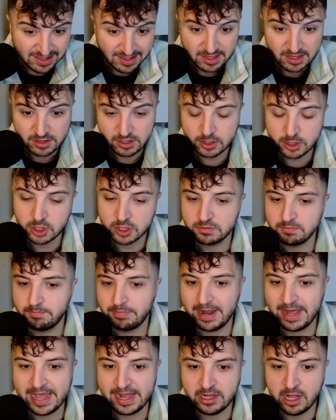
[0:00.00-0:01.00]
to just
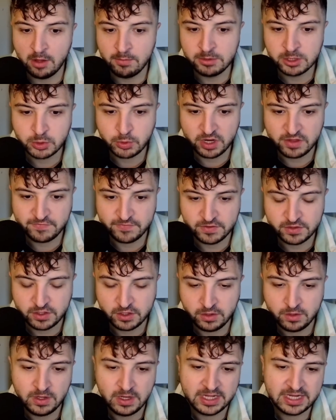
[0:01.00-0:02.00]
play a card which quests for
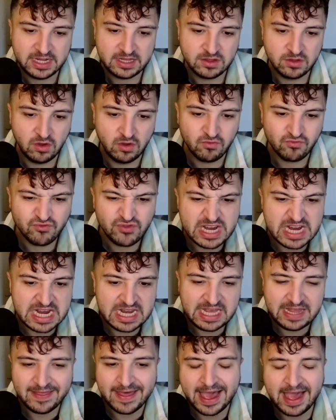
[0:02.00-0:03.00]
2. Like, it's not really
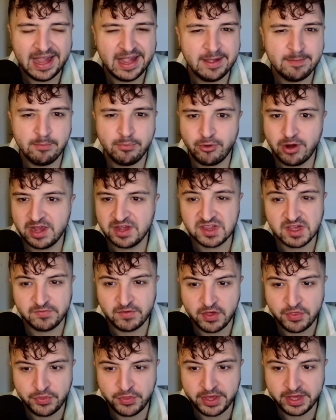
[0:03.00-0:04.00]
that impressive, I
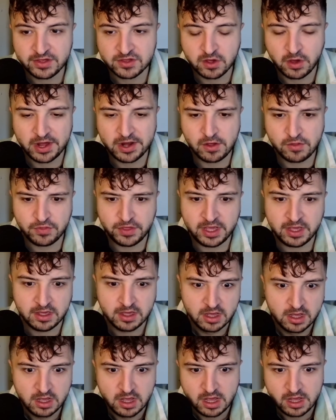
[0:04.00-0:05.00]
think. So I don't think
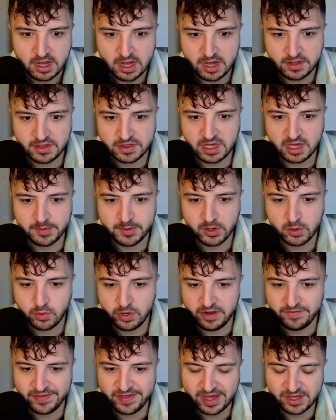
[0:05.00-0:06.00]
the Tinkerbell Queen
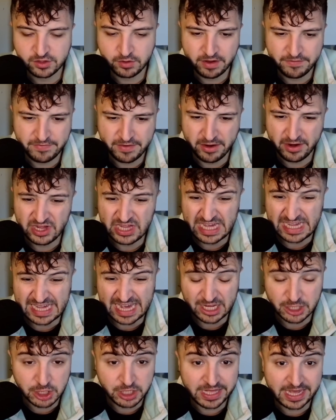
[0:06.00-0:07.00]
of the Azurite Fairies is
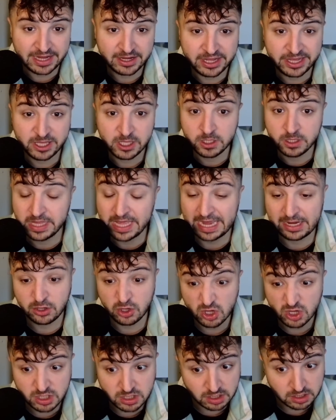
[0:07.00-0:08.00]
actually that
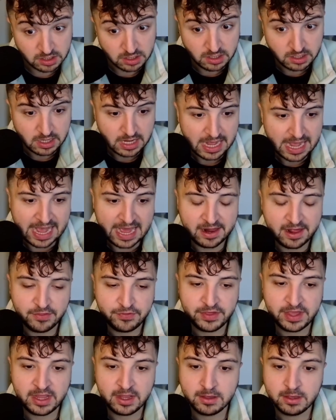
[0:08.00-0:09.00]
good. And I
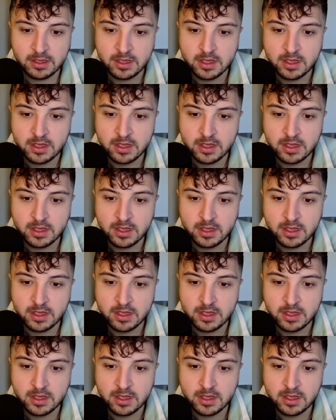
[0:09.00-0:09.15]
think,